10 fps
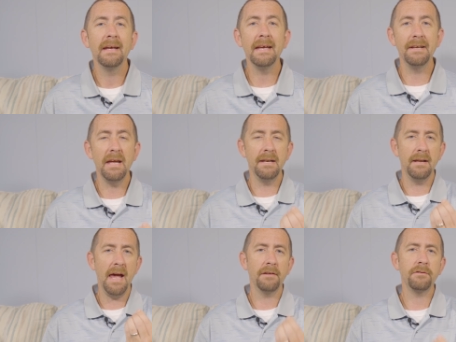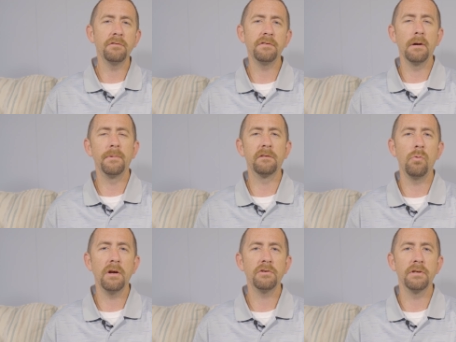and ask yourself this
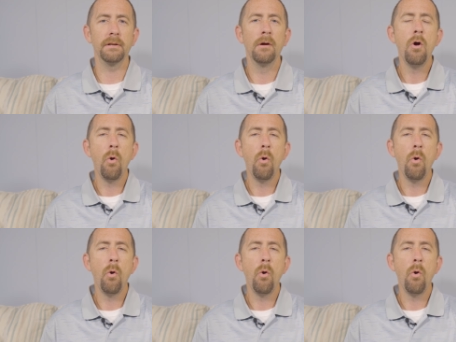question.